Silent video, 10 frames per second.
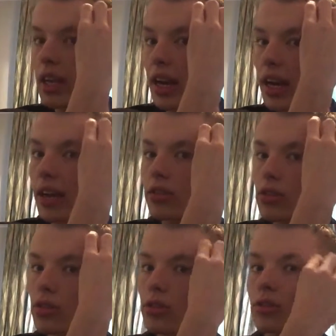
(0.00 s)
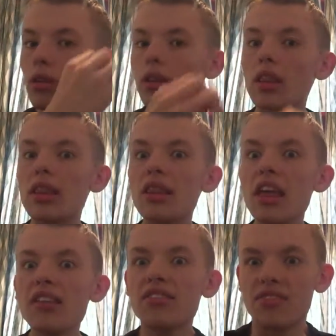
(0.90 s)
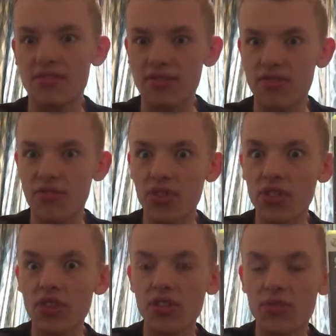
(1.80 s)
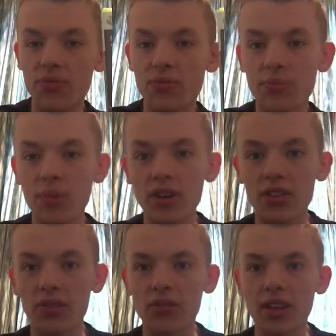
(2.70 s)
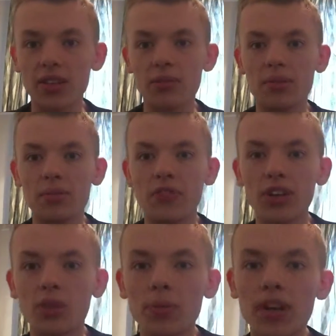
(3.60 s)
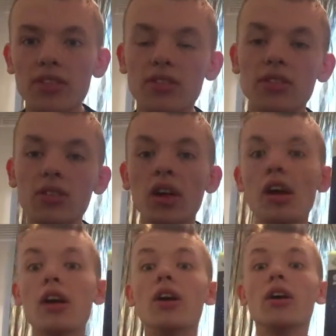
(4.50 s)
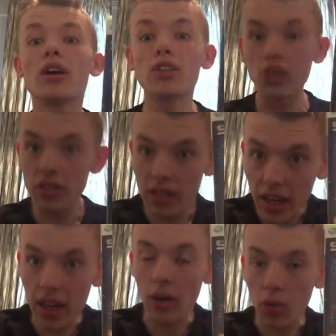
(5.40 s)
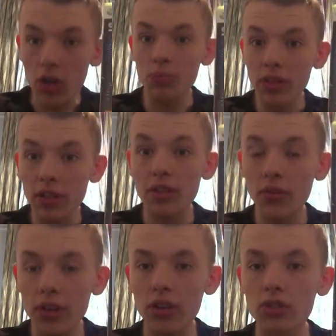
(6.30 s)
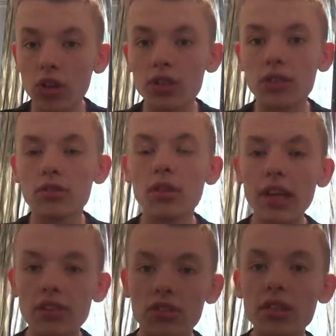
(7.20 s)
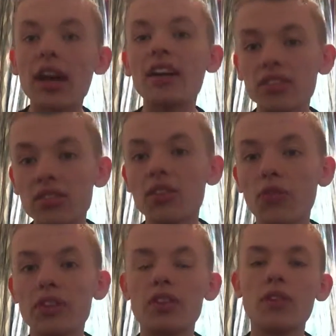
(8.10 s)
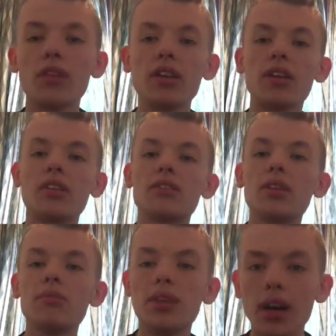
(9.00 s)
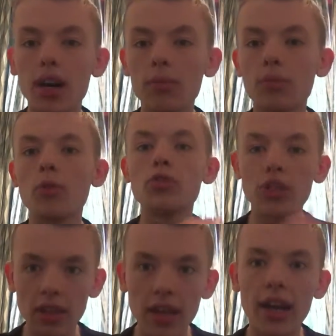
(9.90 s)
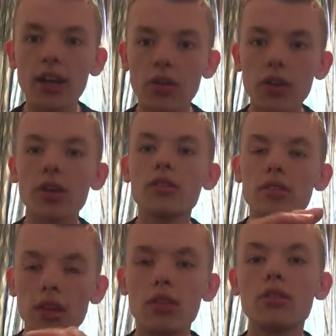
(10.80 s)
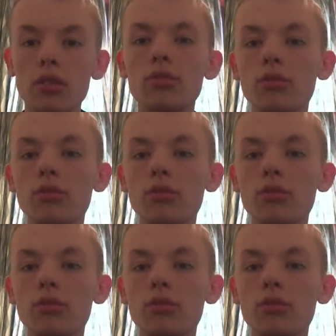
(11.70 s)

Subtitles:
has lasers for her part of the fragment final battle. I gotta say, it was pretty difficult dodging those lasers and defeating the villain at the same time, but once you get the hang of it, it